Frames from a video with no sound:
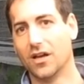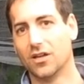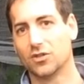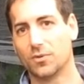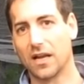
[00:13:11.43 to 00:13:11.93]

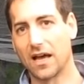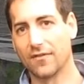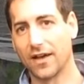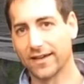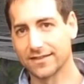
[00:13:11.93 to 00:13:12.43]
you will
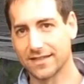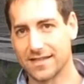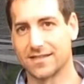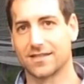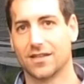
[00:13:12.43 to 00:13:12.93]
have
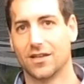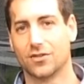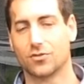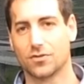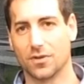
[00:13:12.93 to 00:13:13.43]
access
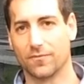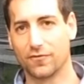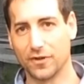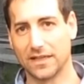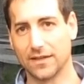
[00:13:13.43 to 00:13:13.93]
to some
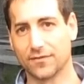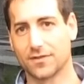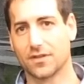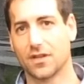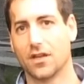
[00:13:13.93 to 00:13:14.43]
free gifts.